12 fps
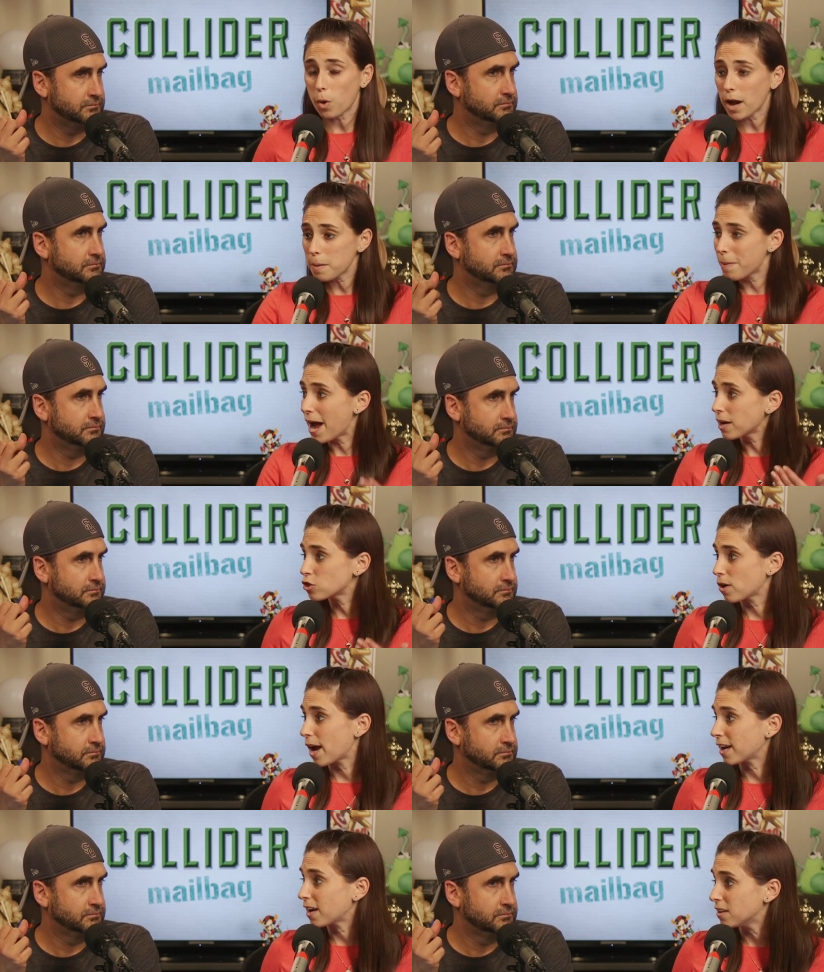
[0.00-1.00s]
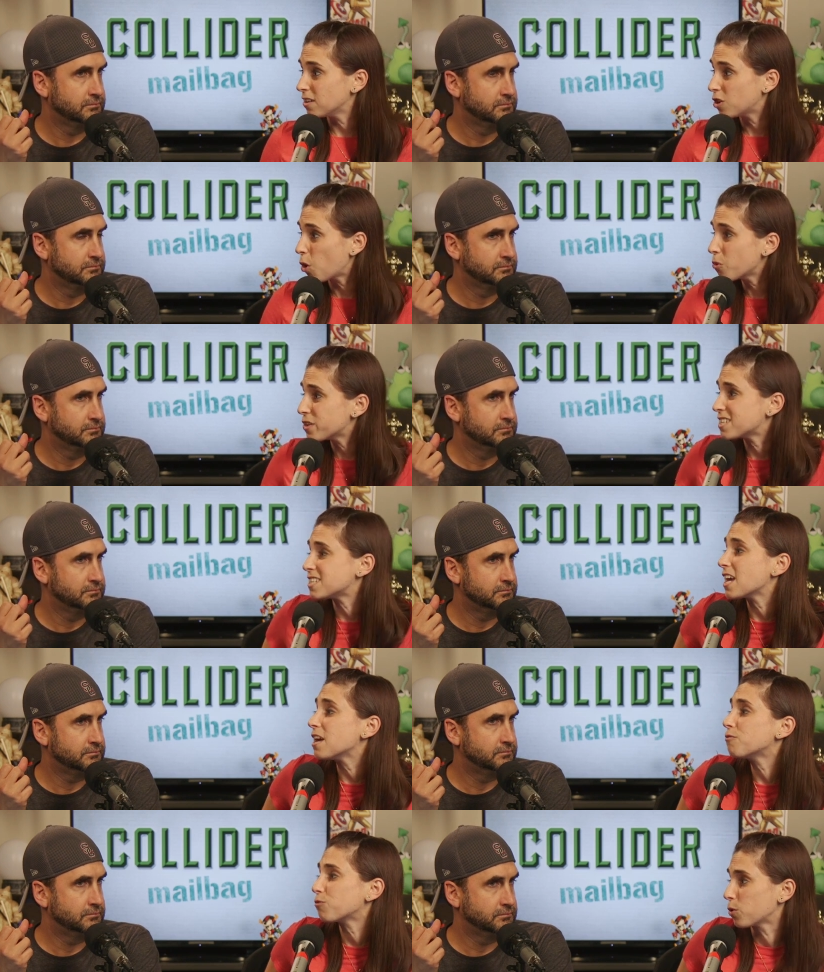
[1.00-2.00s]
Speaker 1: why backtrack and go the
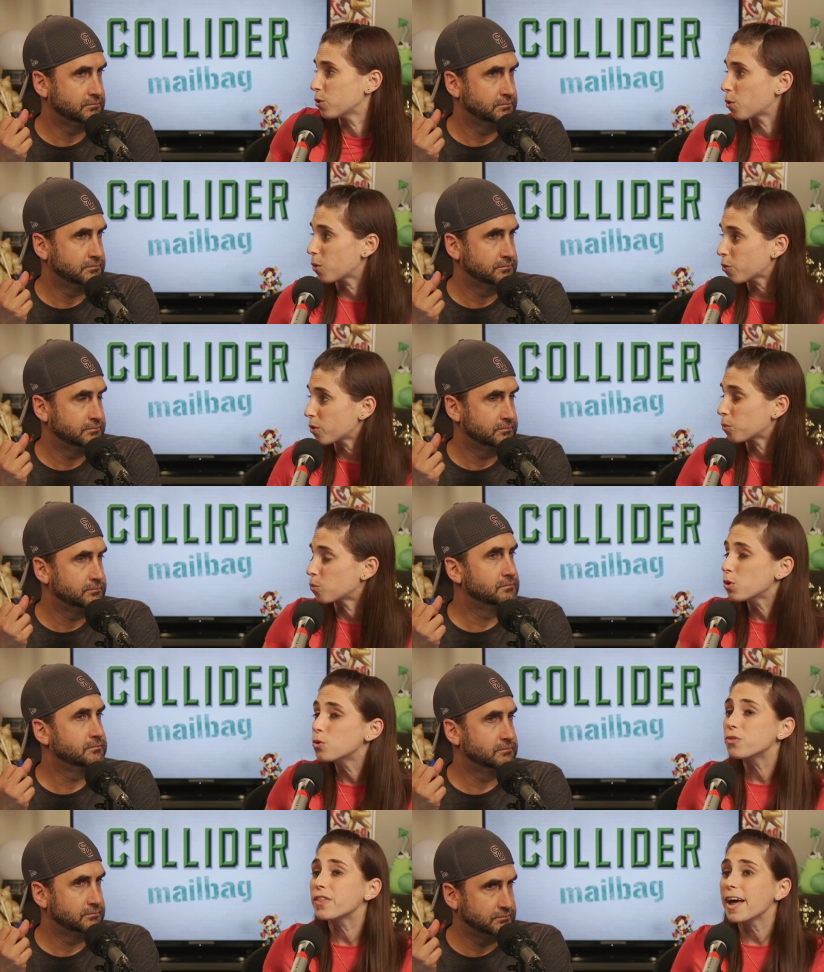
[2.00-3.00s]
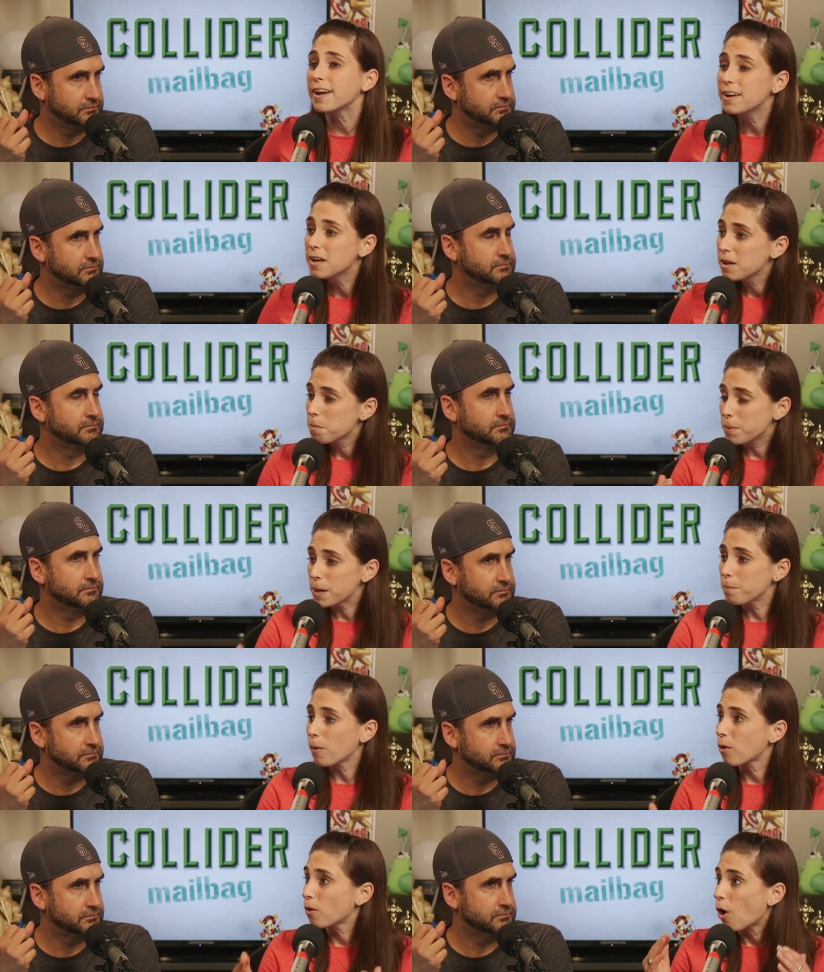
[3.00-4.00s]
safe route, or the route that
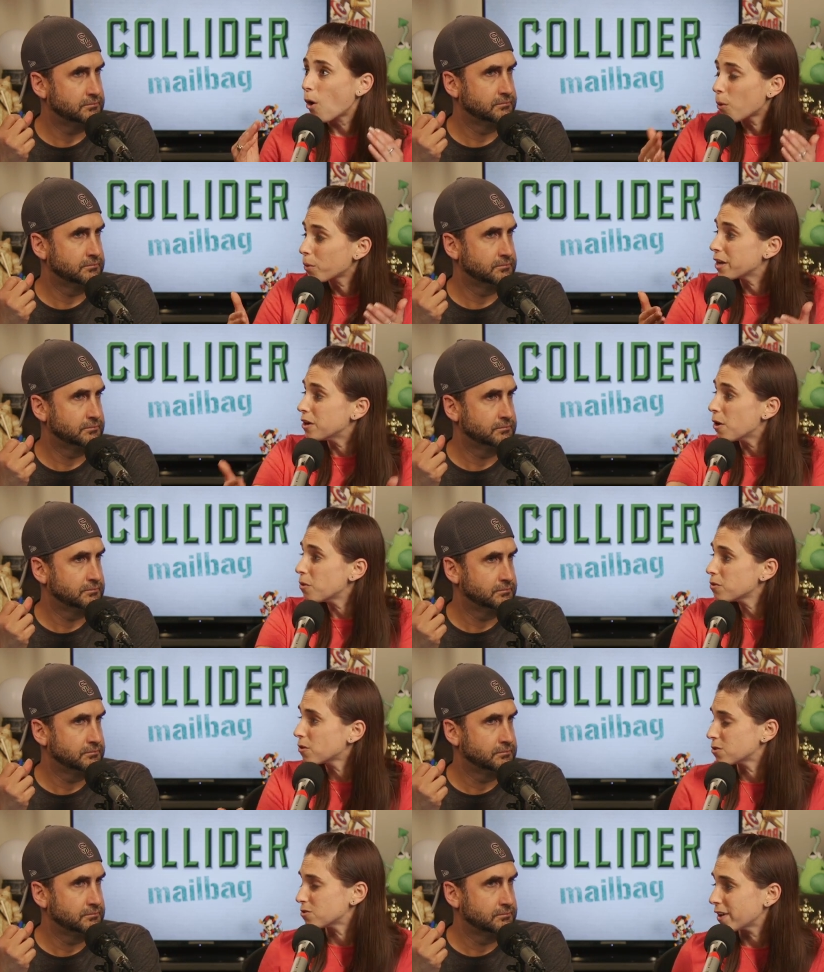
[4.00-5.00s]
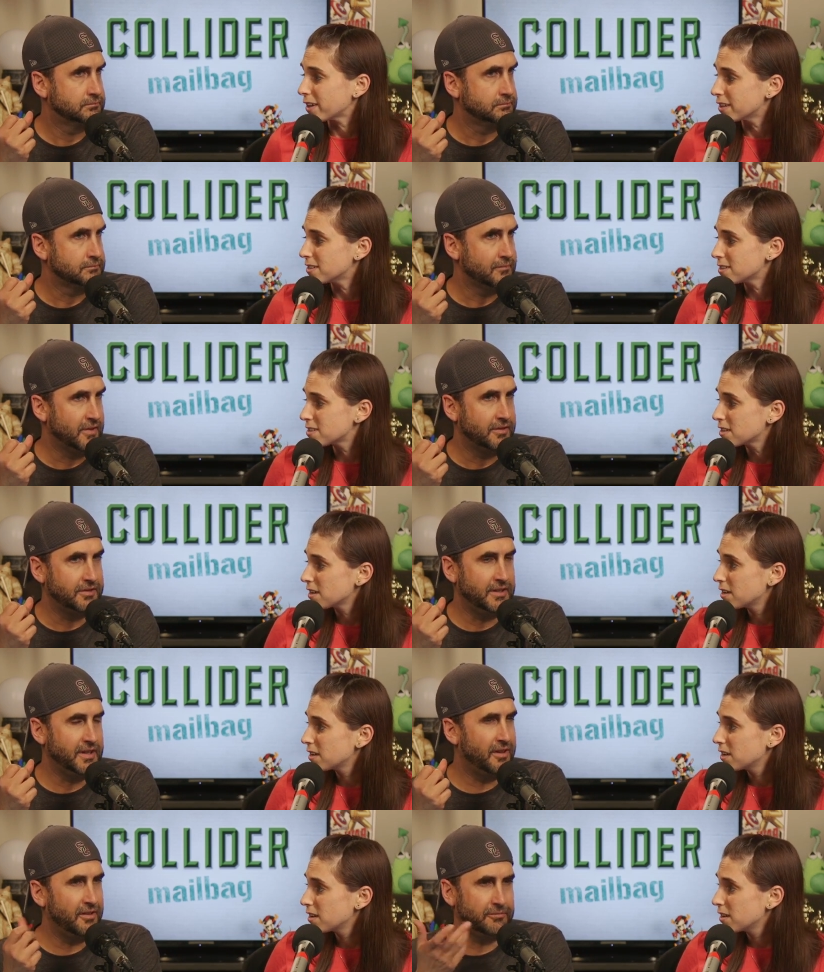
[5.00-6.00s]
people already know those villains?
Speaker 2: See,
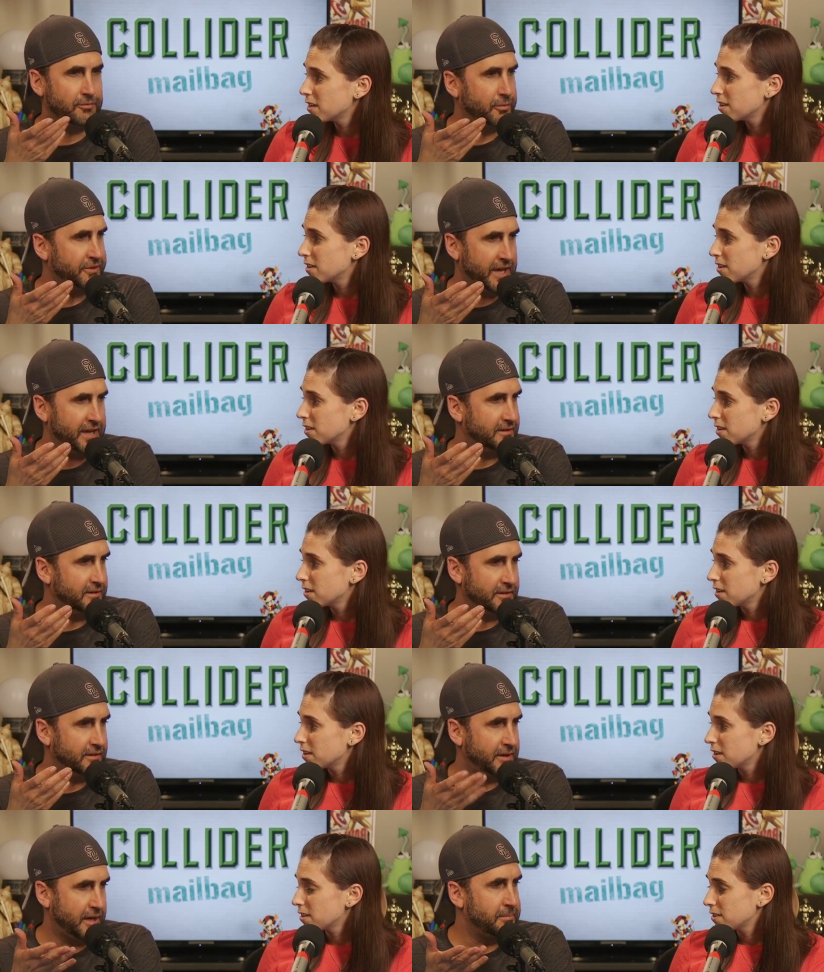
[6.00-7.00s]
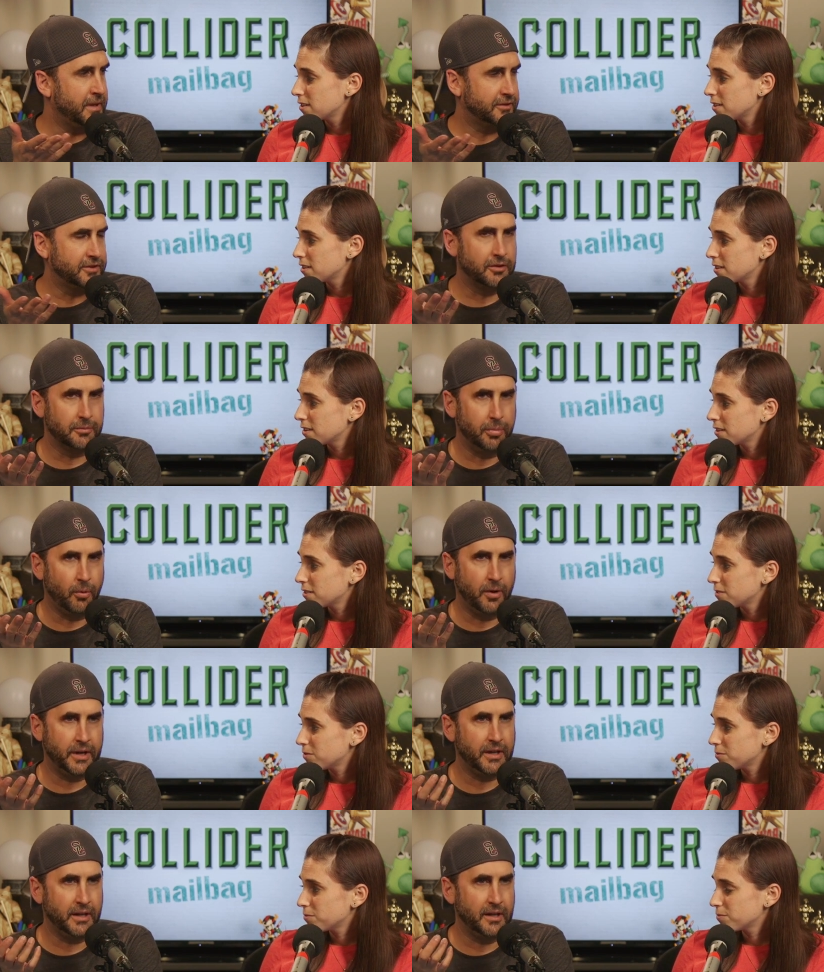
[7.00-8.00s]
now with that, that makes a good
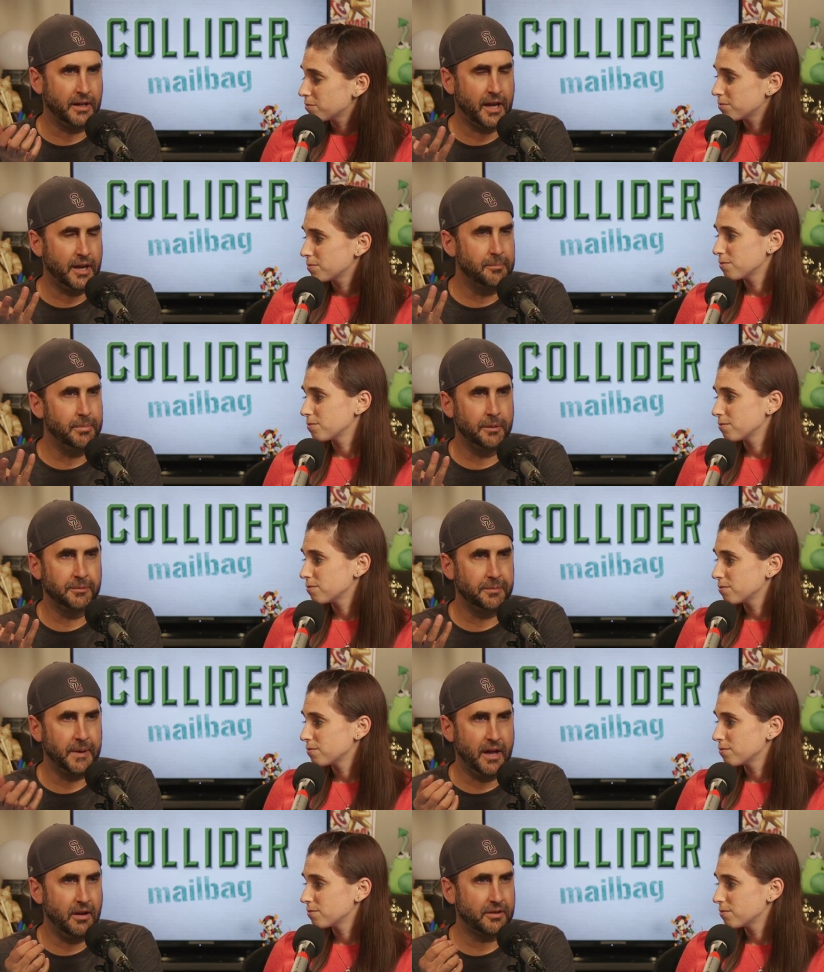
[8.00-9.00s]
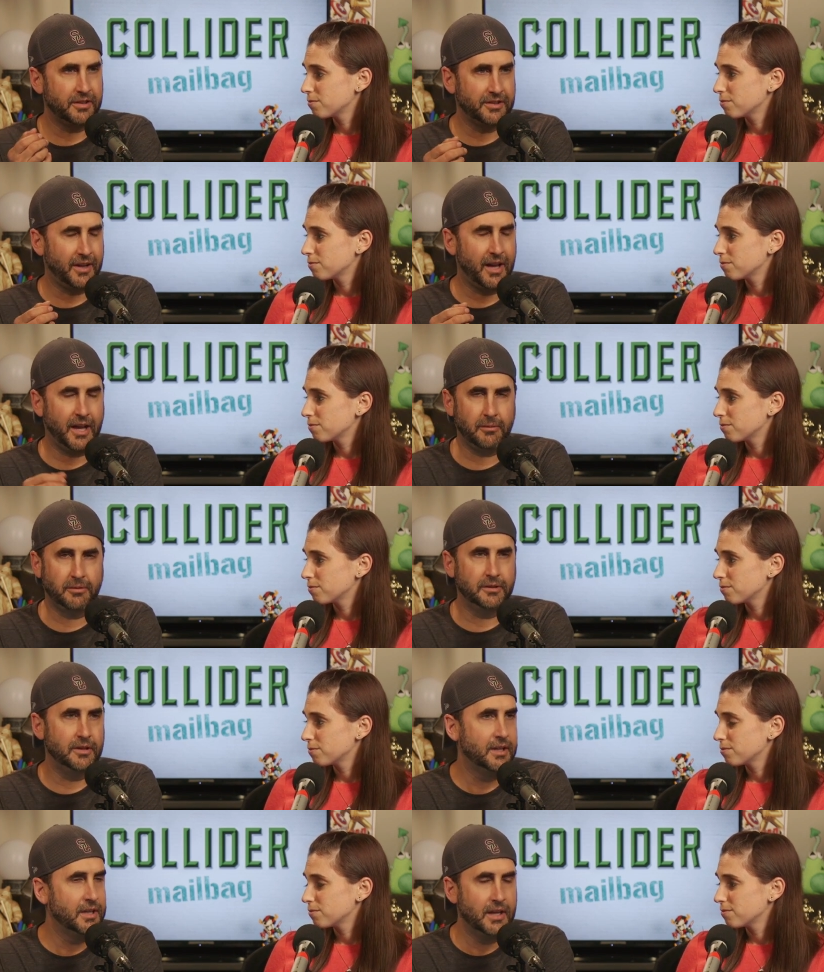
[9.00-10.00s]
point, and it kind of bums me out, because I would,
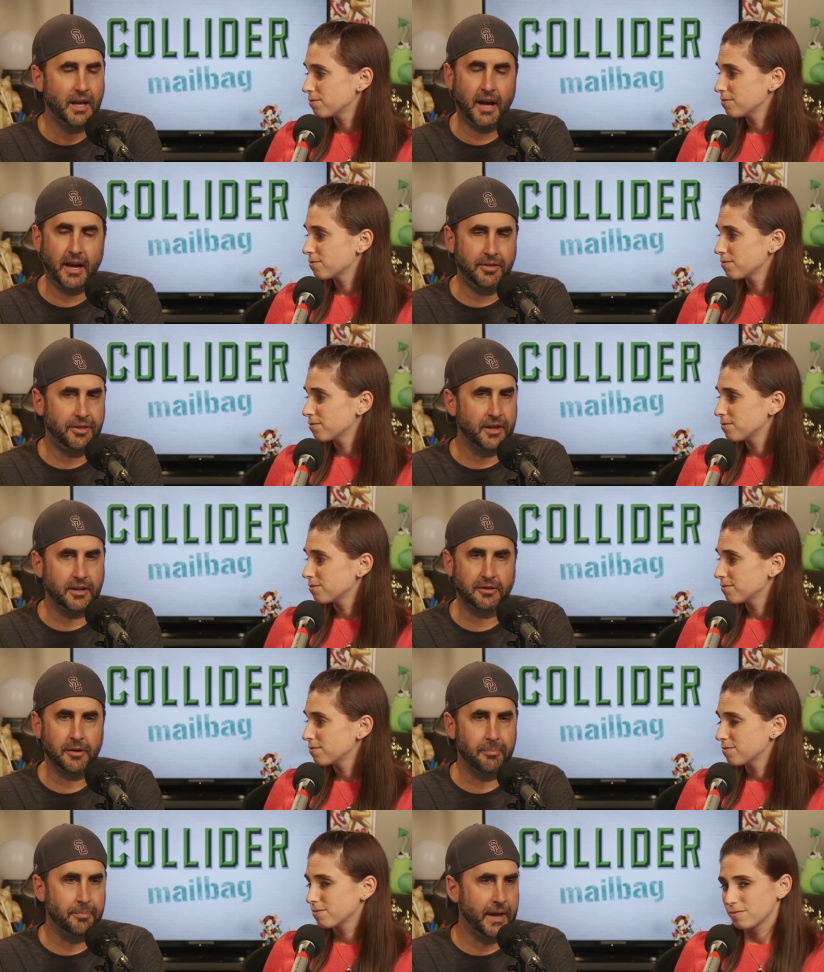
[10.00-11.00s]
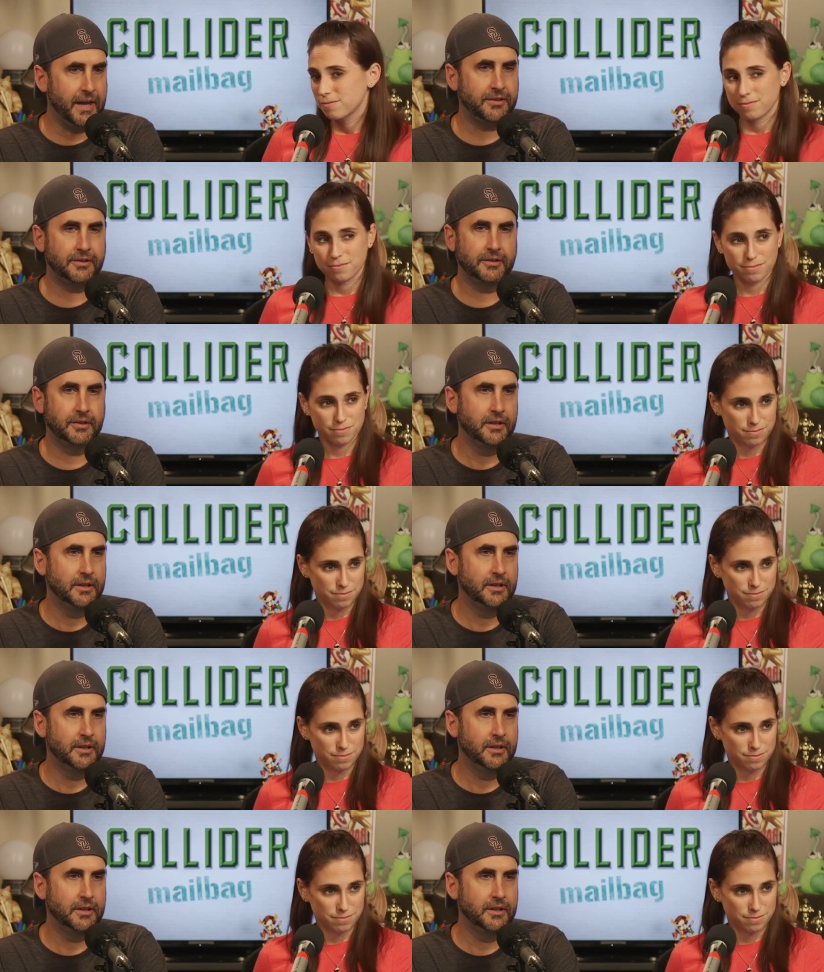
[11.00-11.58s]
I think the best,